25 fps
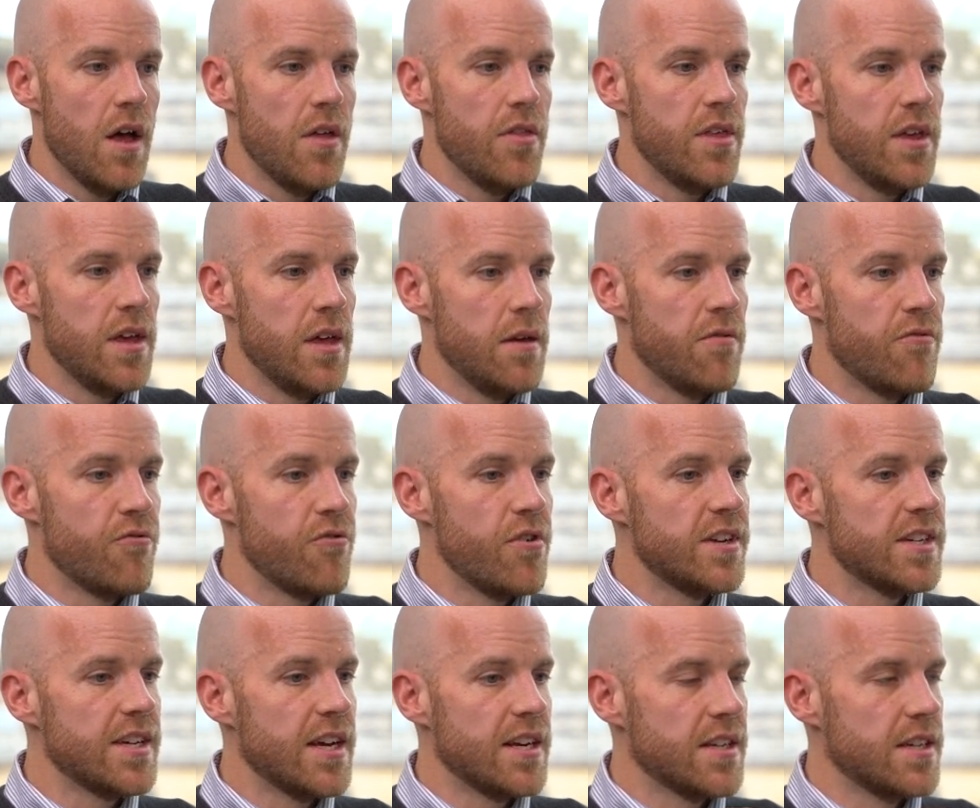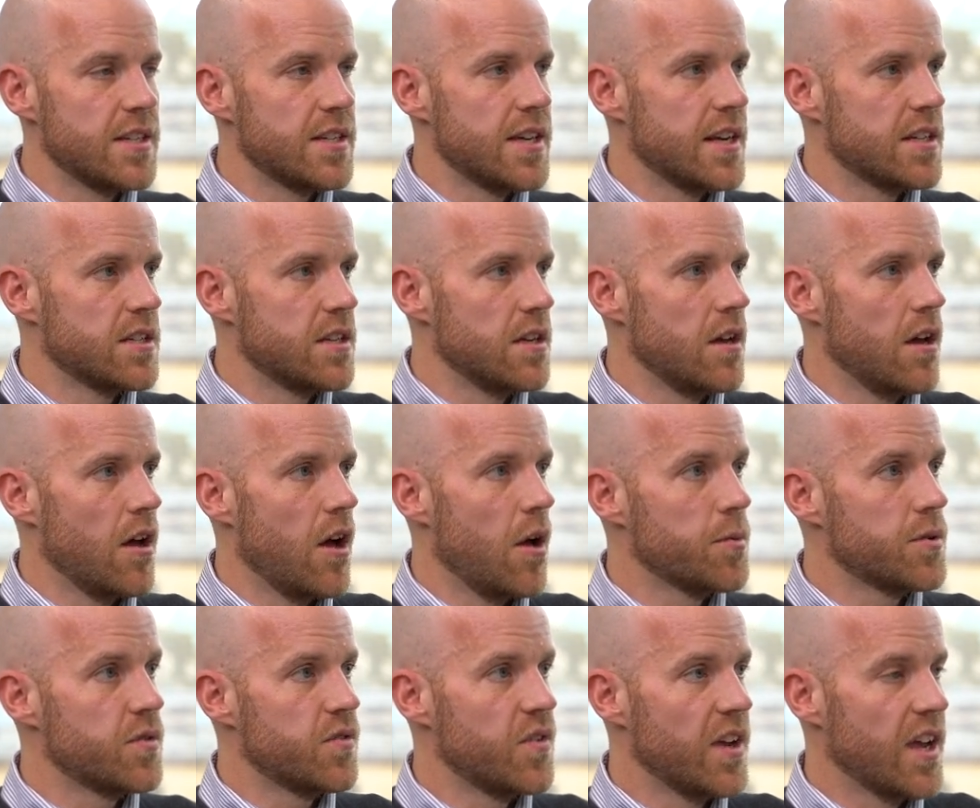The threat actors had to
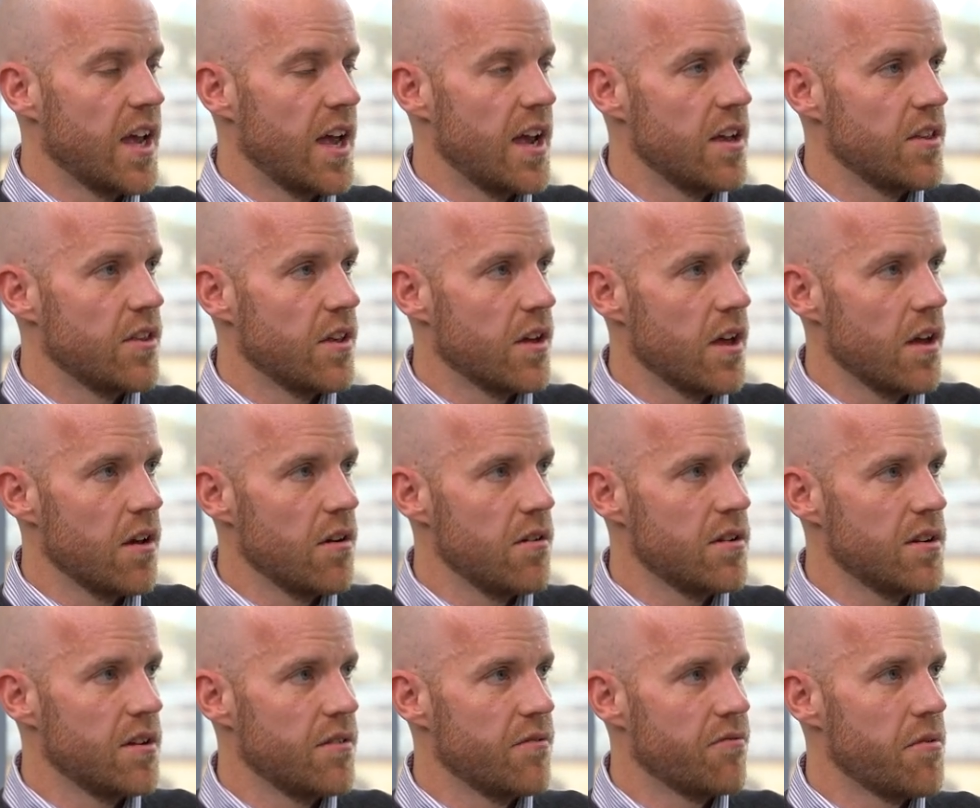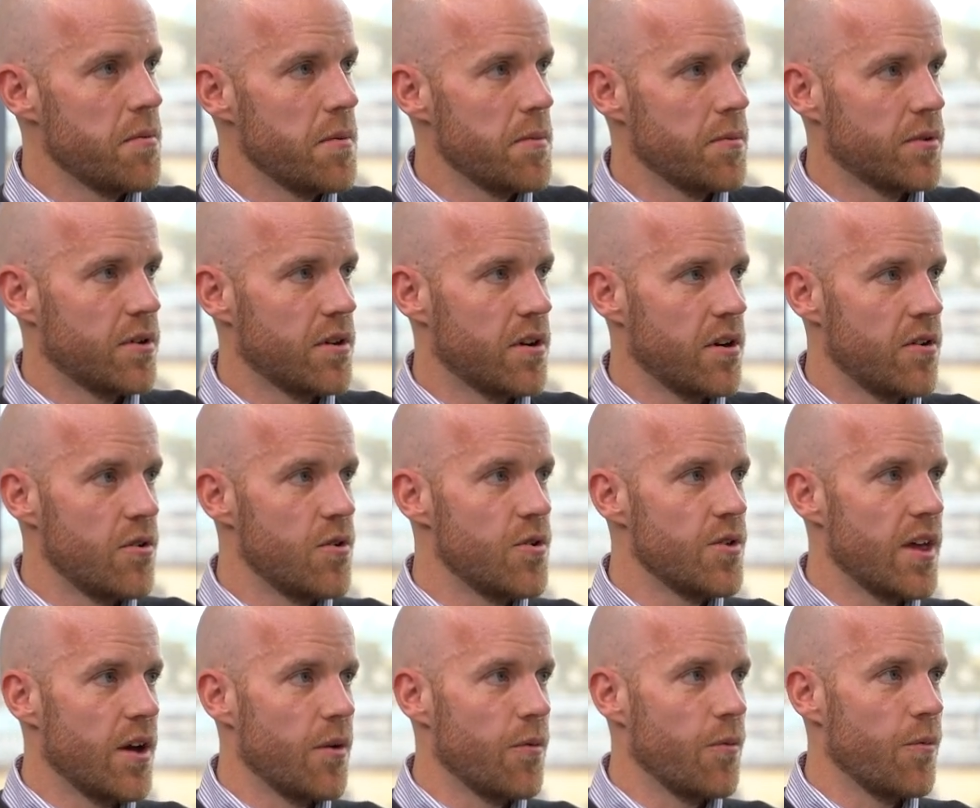obfuscate the code, and people don't know
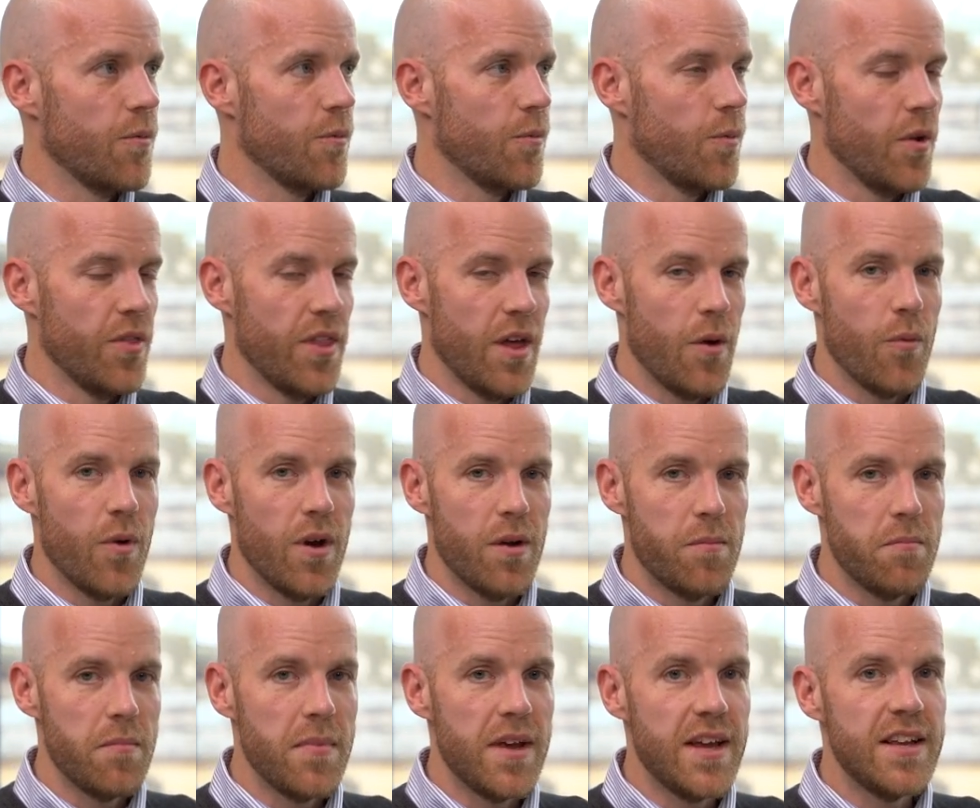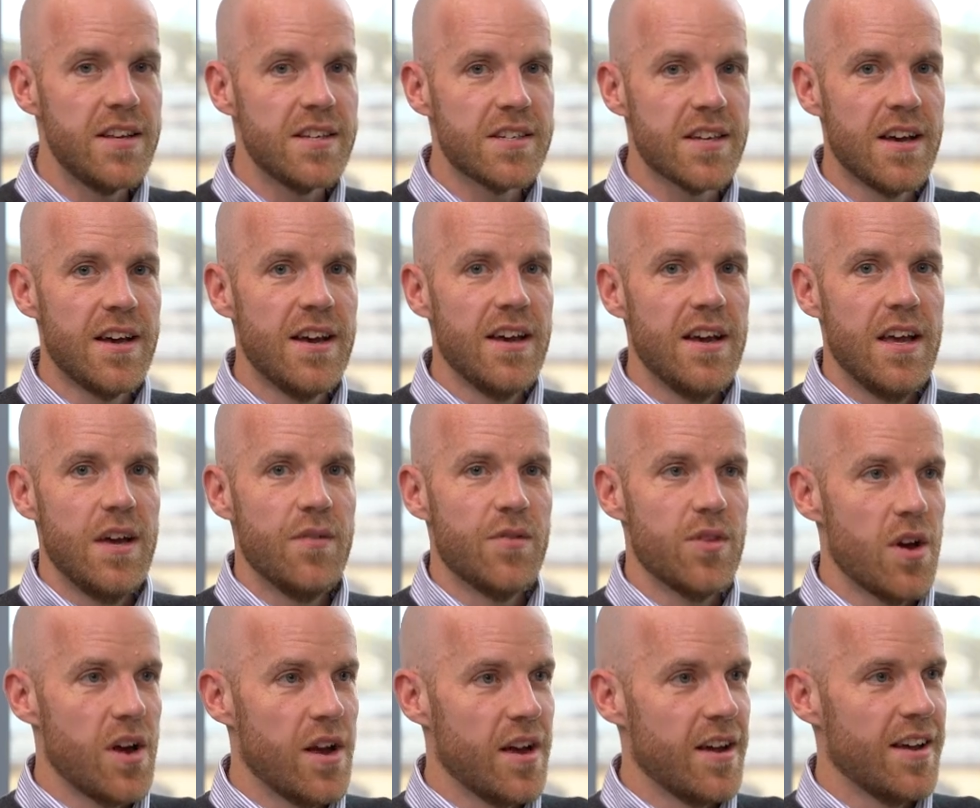who that, what that word means,
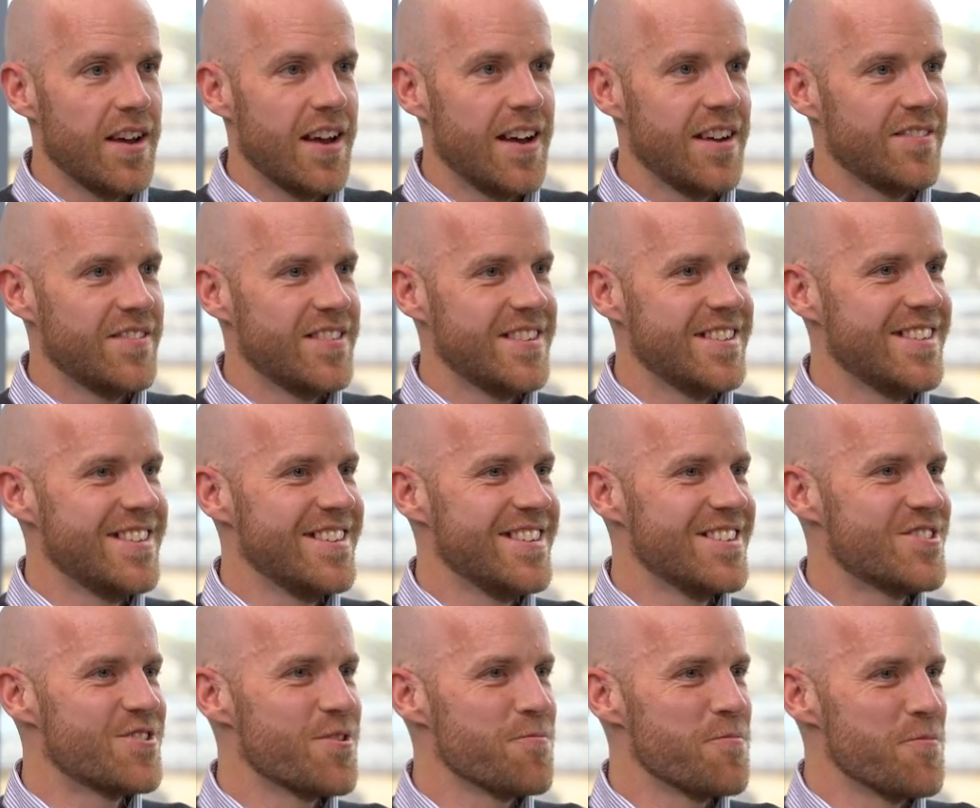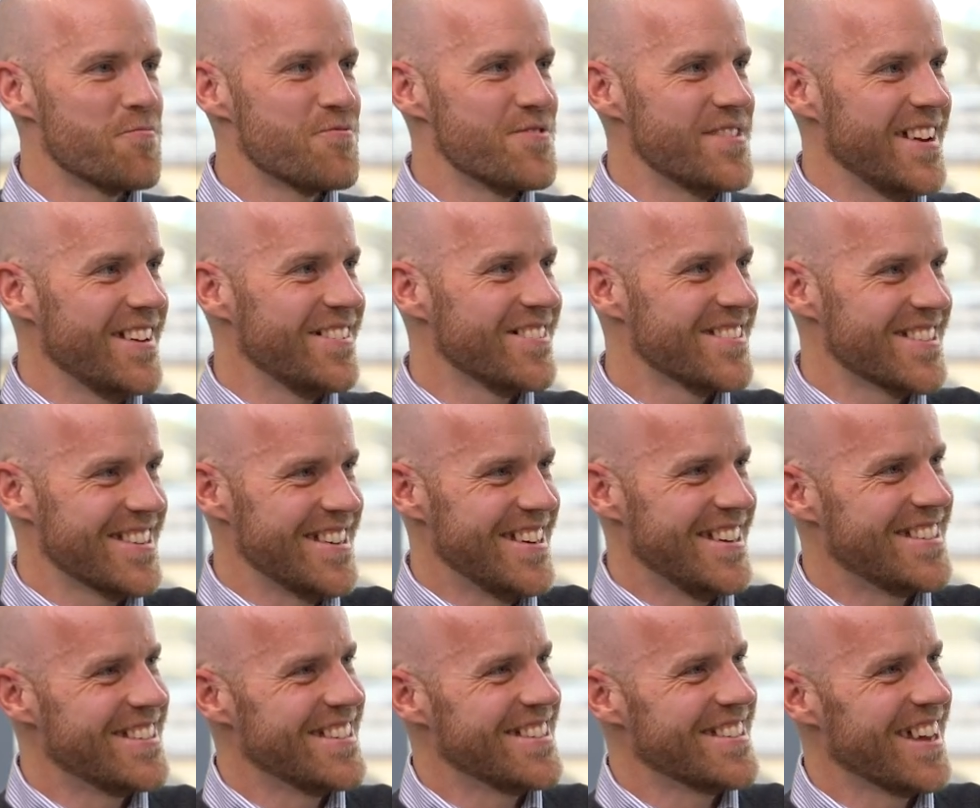even though I had trouble
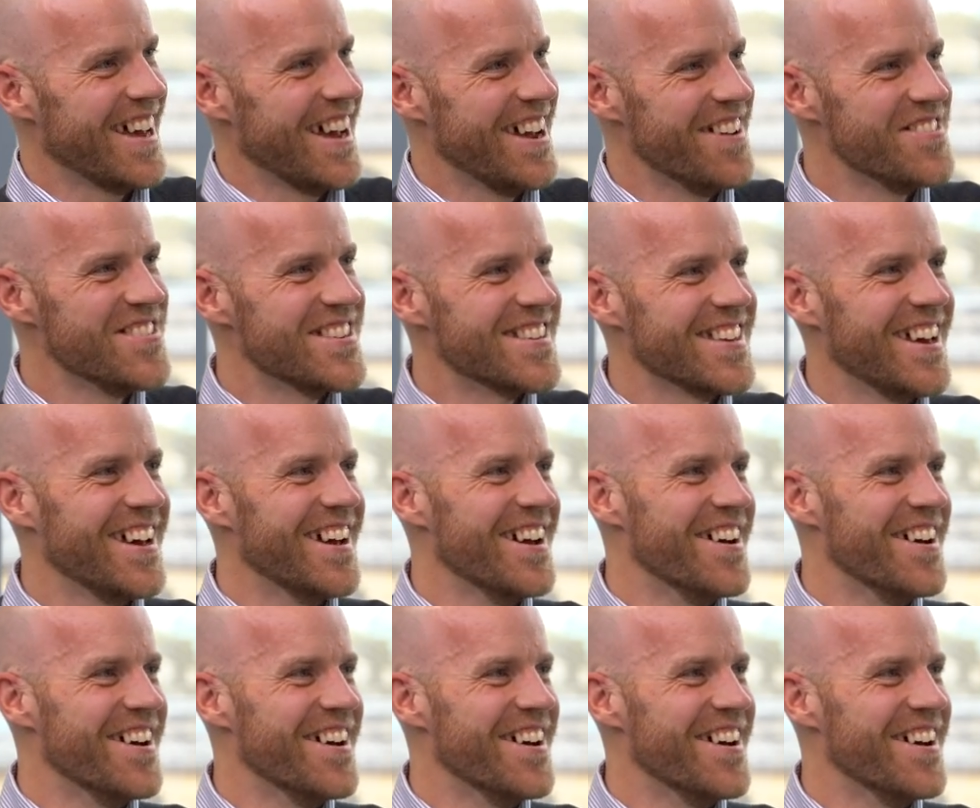pronouncing it at times.